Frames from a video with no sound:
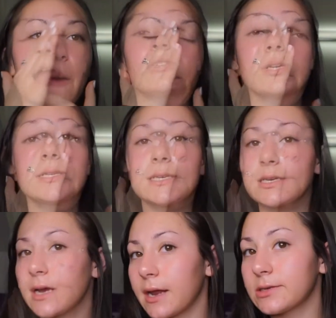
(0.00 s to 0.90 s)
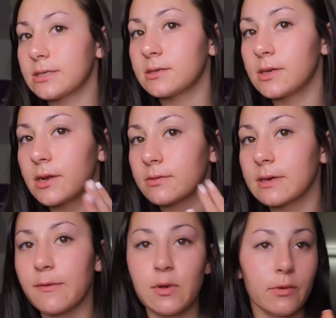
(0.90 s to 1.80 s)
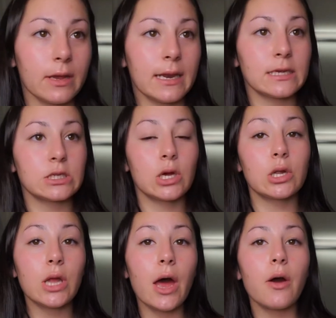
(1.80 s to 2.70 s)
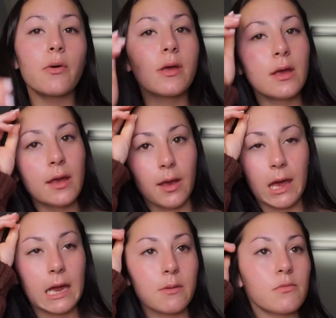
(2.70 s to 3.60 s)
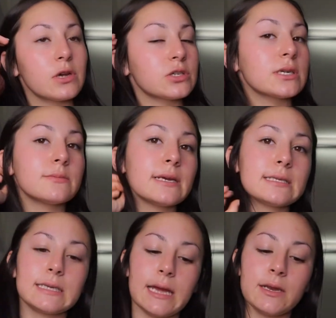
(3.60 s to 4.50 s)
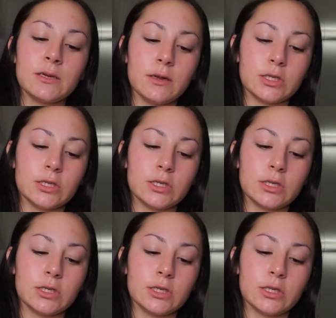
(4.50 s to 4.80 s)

You can see it kind of just, you know, gave me a really nice glow and moisturized my skin.